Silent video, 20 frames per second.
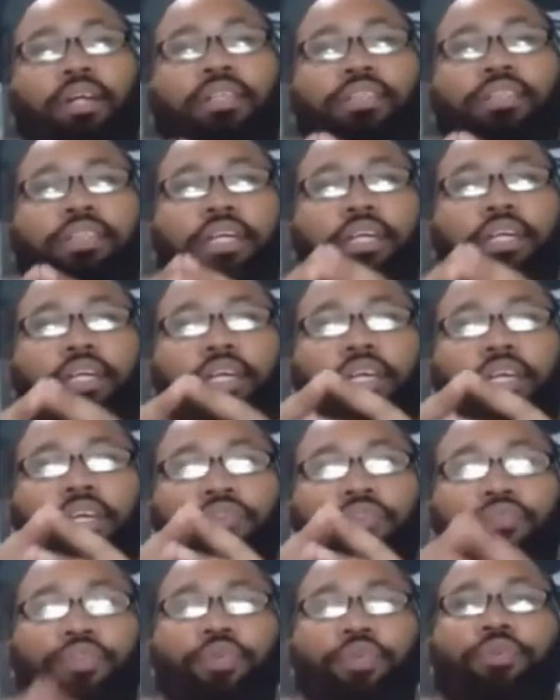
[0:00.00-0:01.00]
out is that
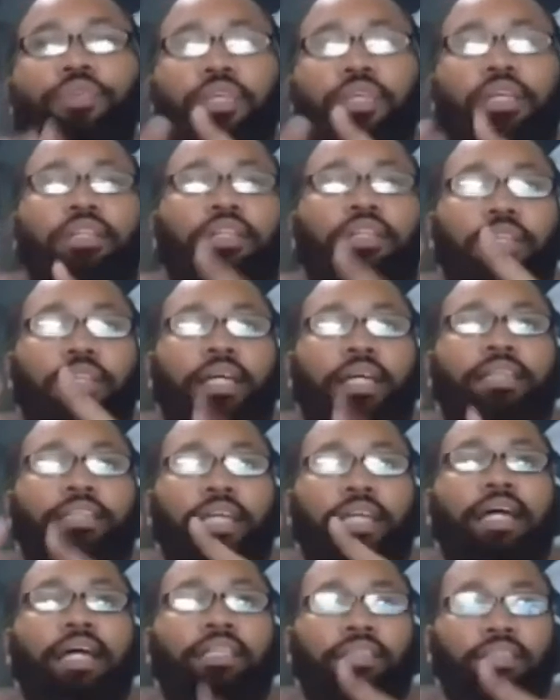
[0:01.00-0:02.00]
if you think that that's
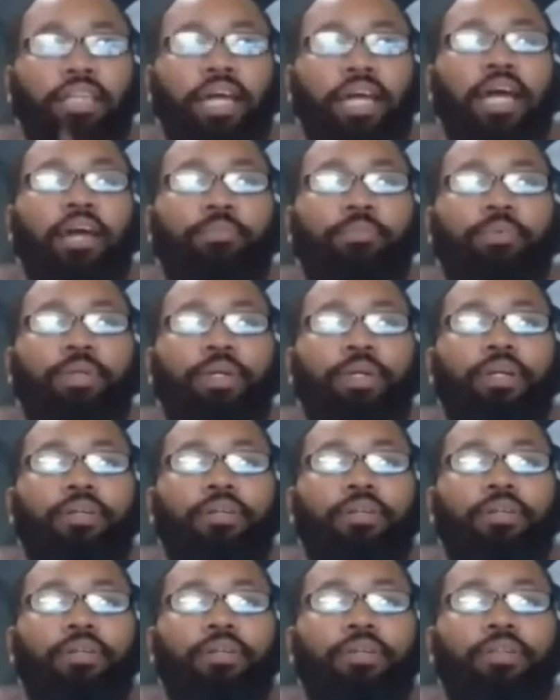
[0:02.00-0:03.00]
actually happening,
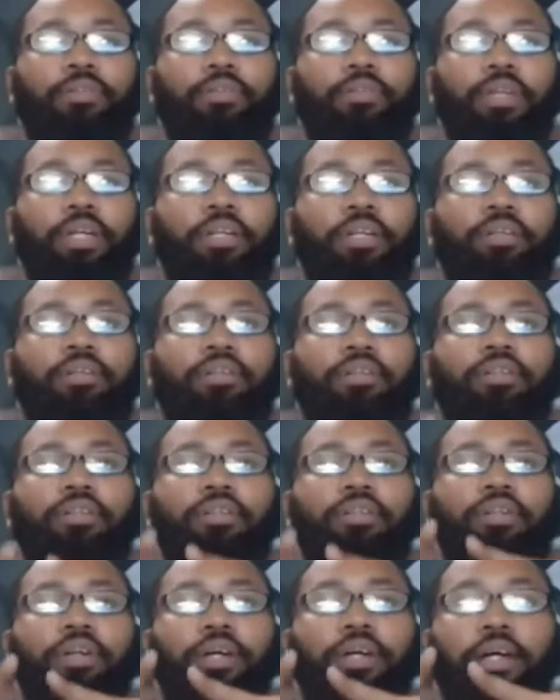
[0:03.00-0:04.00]
right,
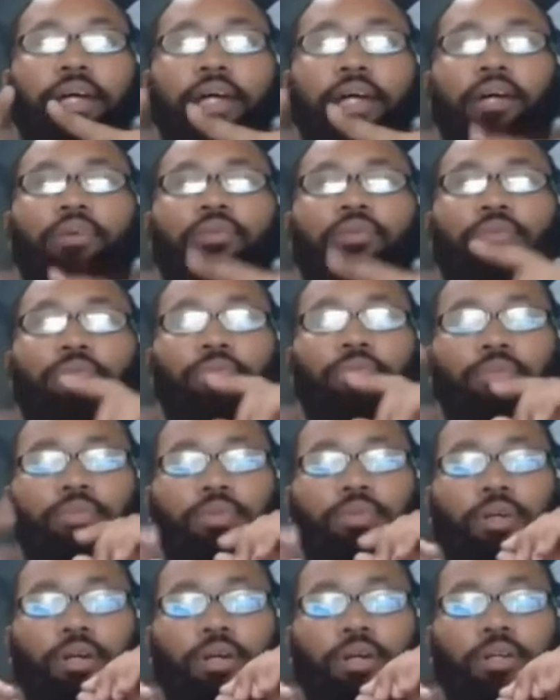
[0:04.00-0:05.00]
how
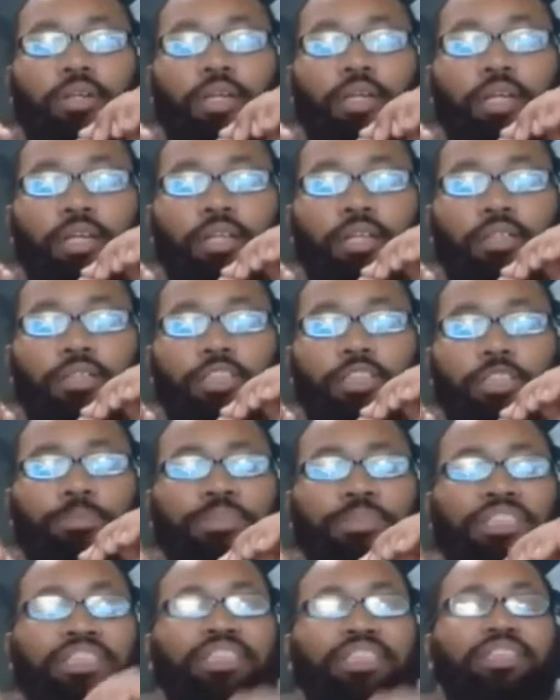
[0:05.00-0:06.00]
are they
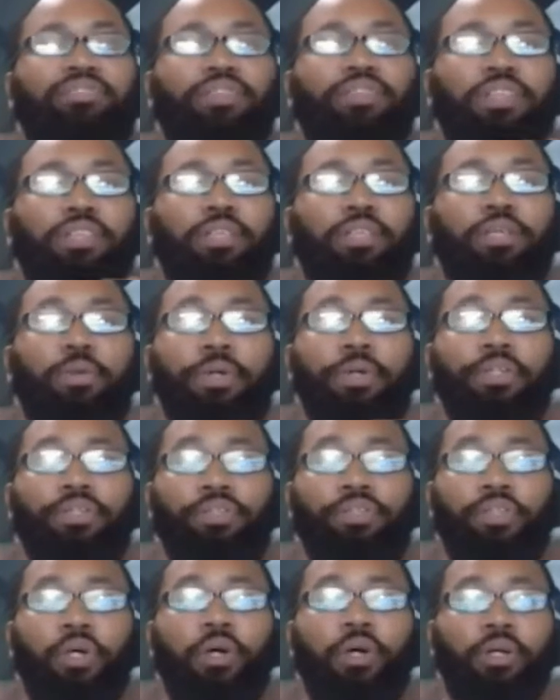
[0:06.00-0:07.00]
specifically going to
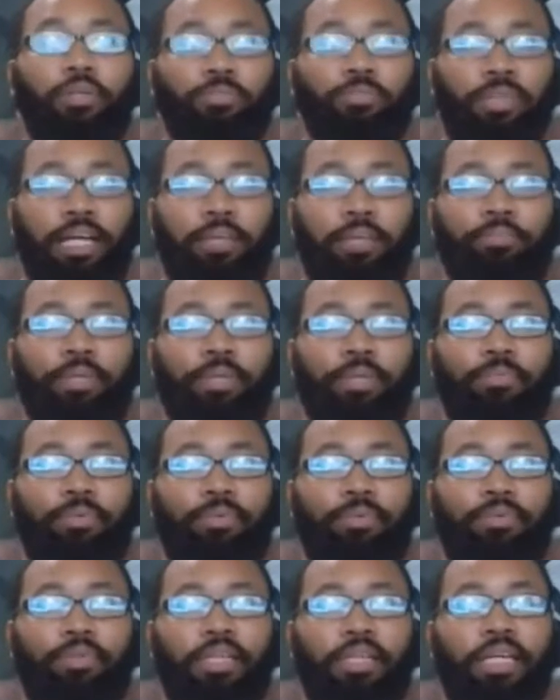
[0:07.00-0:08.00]
target black
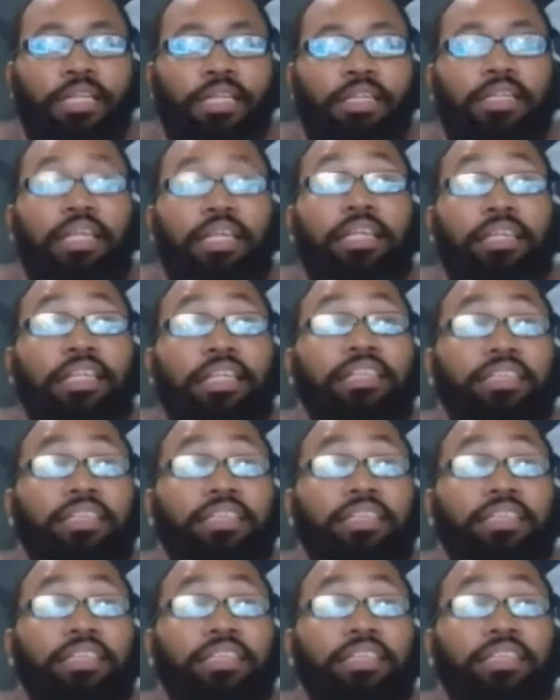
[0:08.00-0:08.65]
people? In in